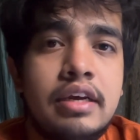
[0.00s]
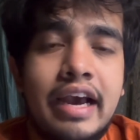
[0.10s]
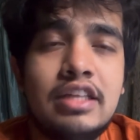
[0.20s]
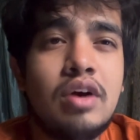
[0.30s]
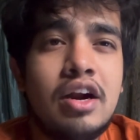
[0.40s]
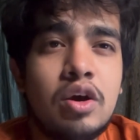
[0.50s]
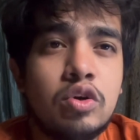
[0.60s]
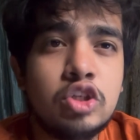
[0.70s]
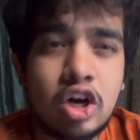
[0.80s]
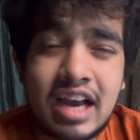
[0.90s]
Enzo had a
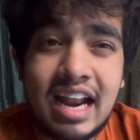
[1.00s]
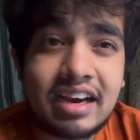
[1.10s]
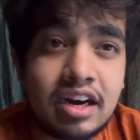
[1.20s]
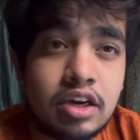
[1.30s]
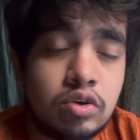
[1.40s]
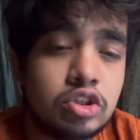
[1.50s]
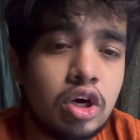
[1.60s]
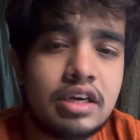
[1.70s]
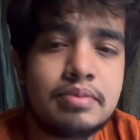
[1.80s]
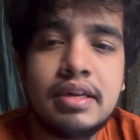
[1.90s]
good shot, Gallagher had a good
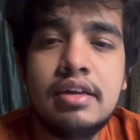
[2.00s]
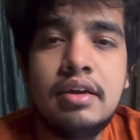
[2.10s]
shot as well.